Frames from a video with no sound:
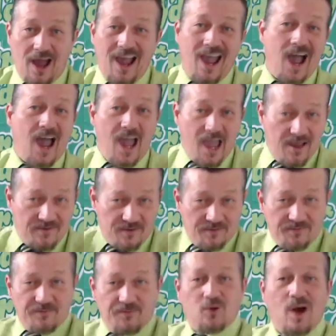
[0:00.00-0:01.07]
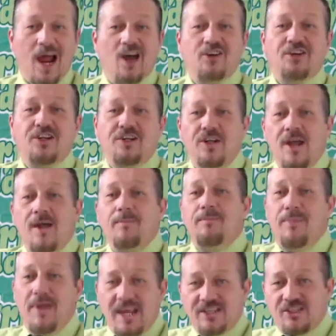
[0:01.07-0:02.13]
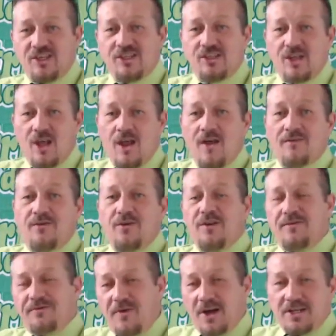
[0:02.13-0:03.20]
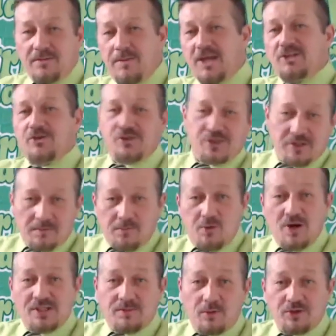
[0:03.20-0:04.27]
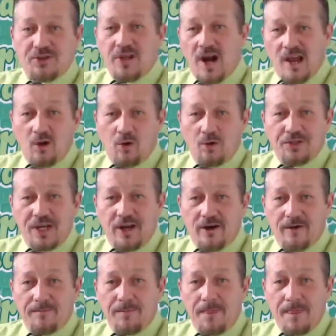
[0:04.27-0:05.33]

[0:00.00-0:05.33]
I have a grounded basis for the fundamentals and principles that I hold dear.